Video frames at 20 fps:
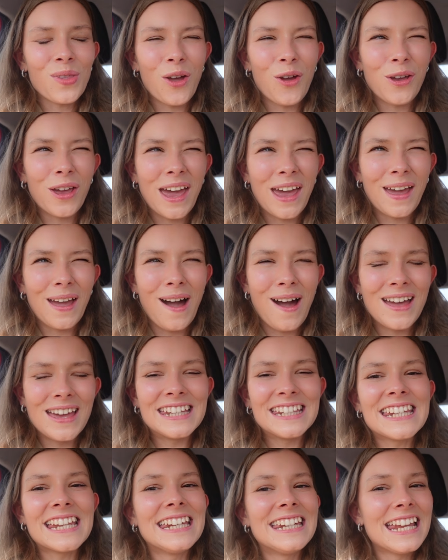Okay
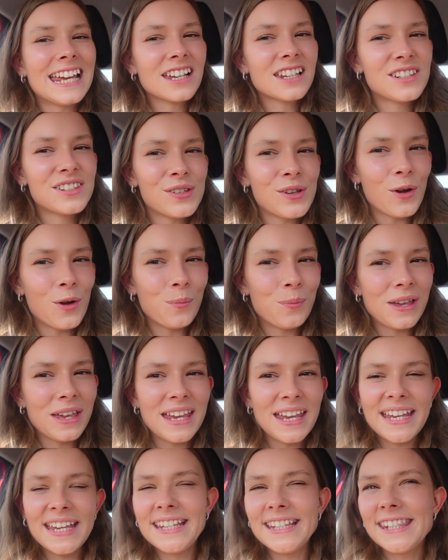guys, next stop
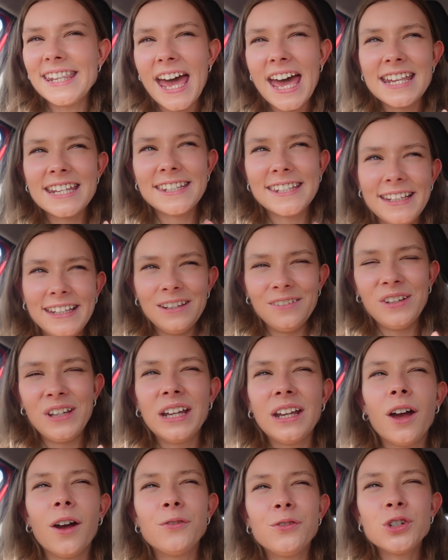is Asda
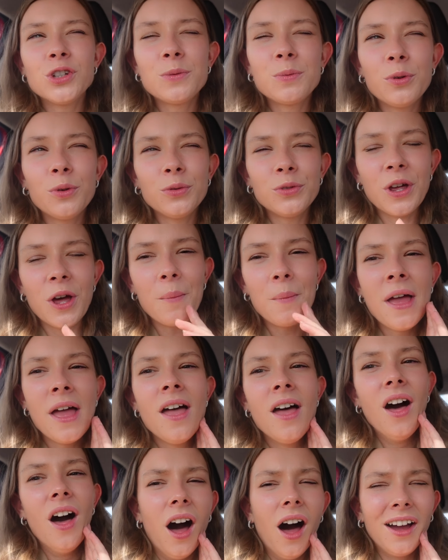Living. I've just pulled up.
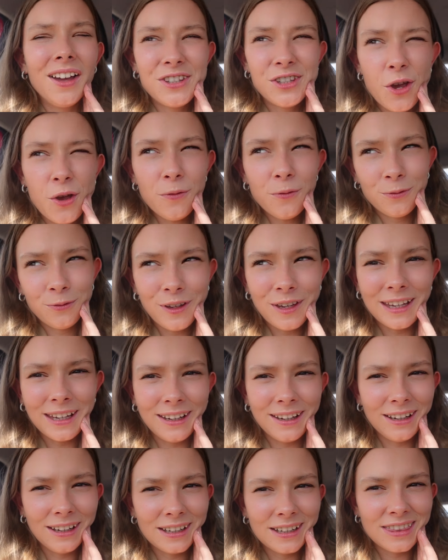I don't
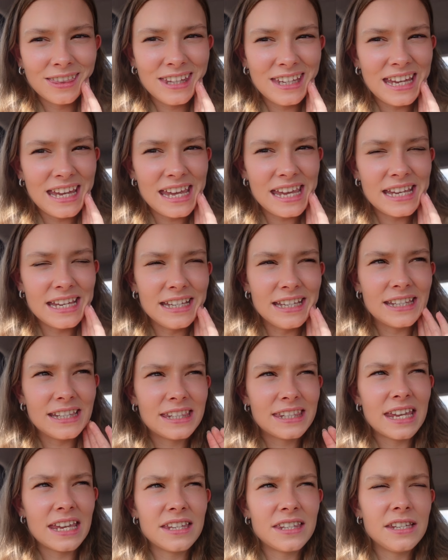think the
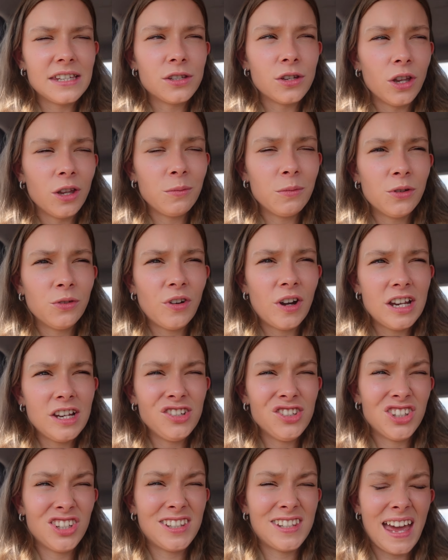Stacey Solomon
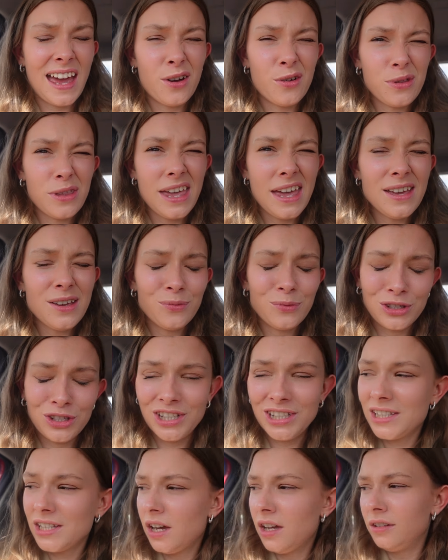range is out yet, which
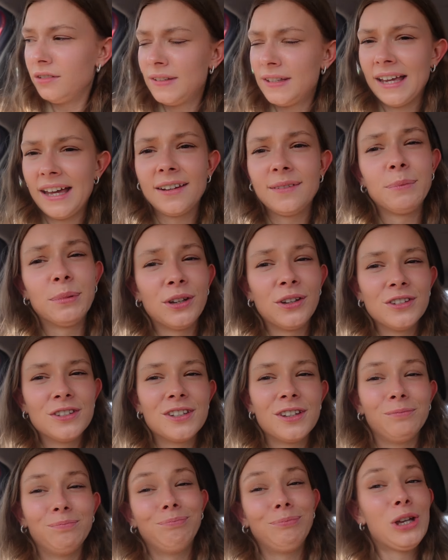is kind of sad because
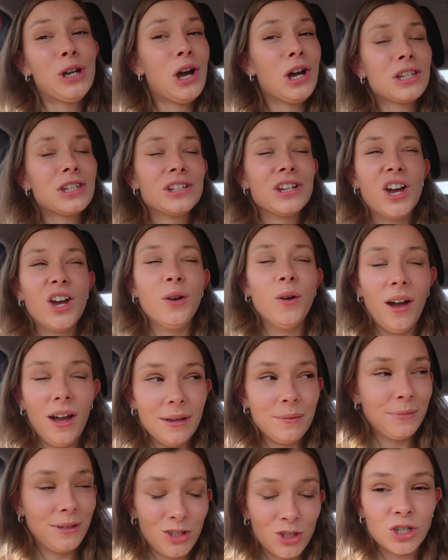you guys know
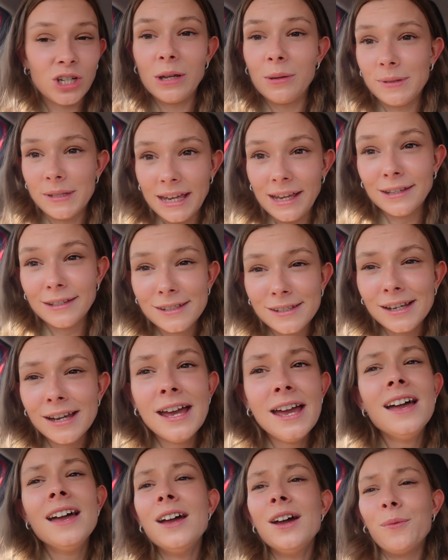I'm literally obsessed
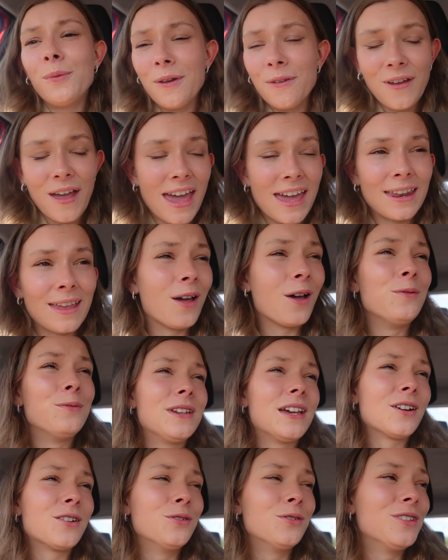with any home
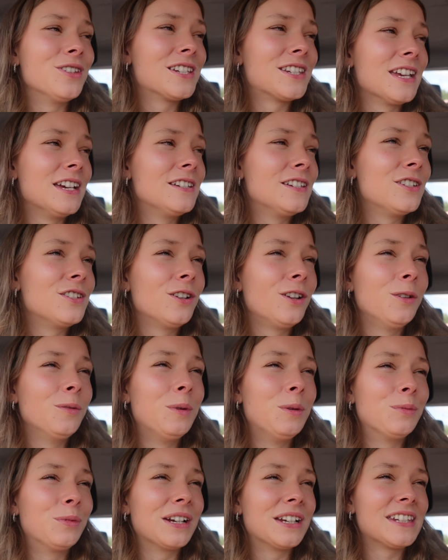decor that Stacey
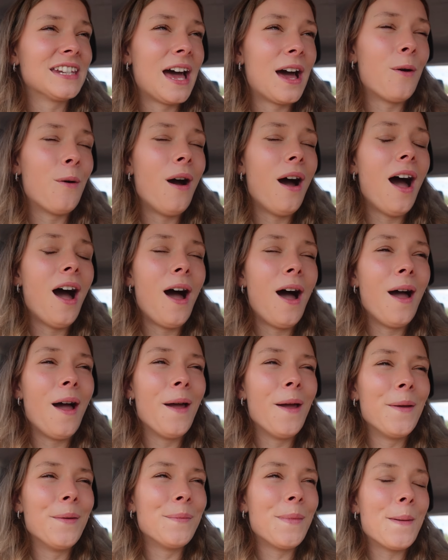Solomon brings out.
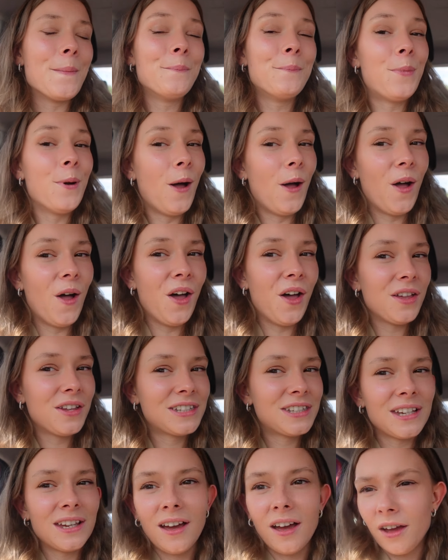
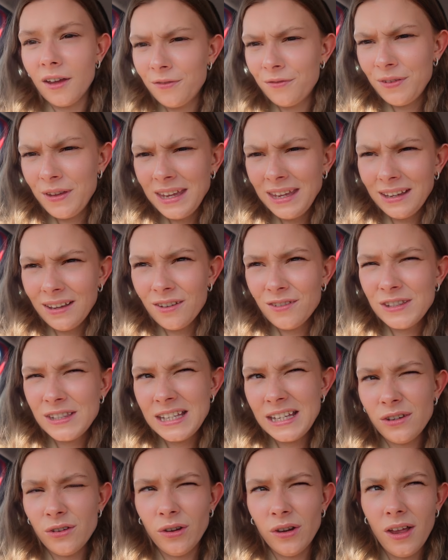But I think I've
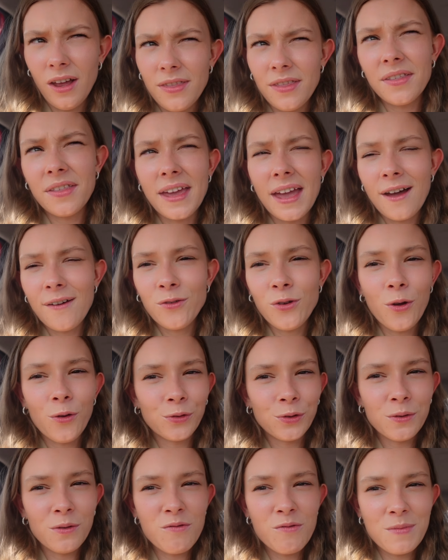seen online that they have got a
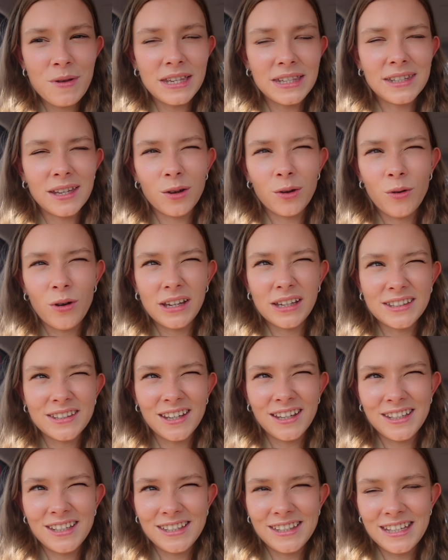few other bits that I'm quite
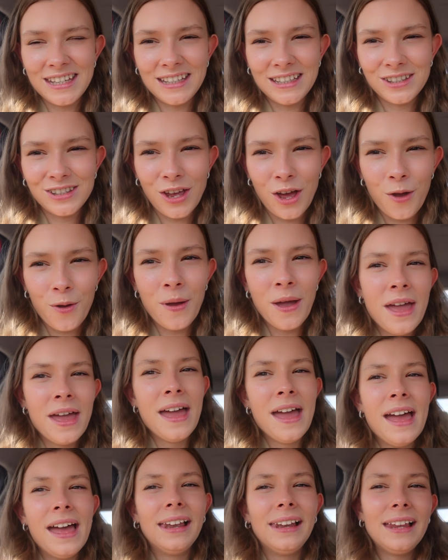excited to see. So
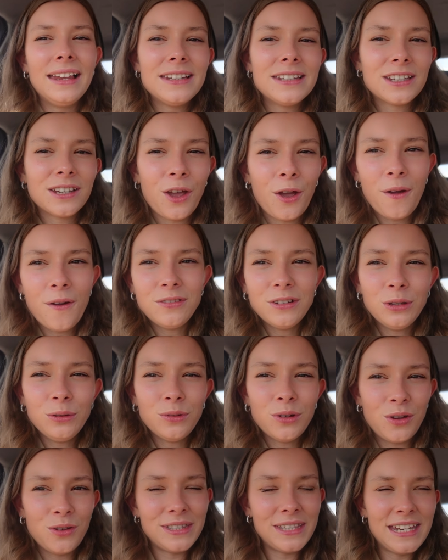let's go have a little
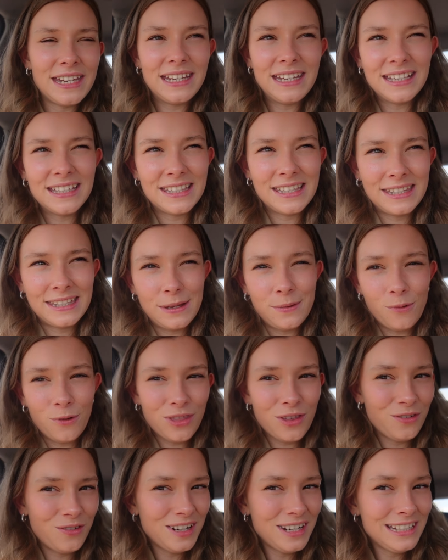nosy and see what
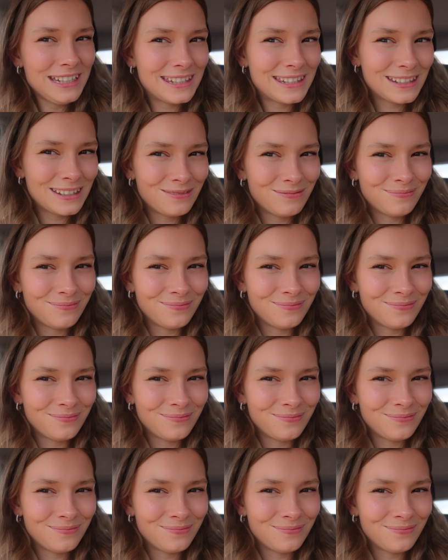there is.